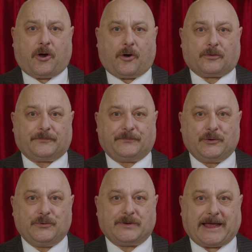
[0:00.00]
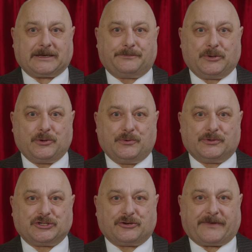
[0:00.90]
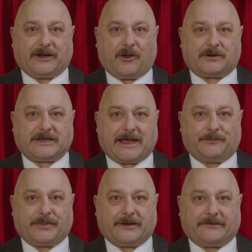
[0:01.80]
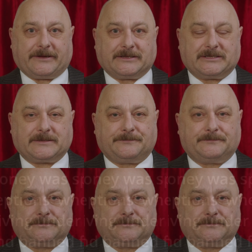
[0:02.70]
on food and booze during lockdown periods.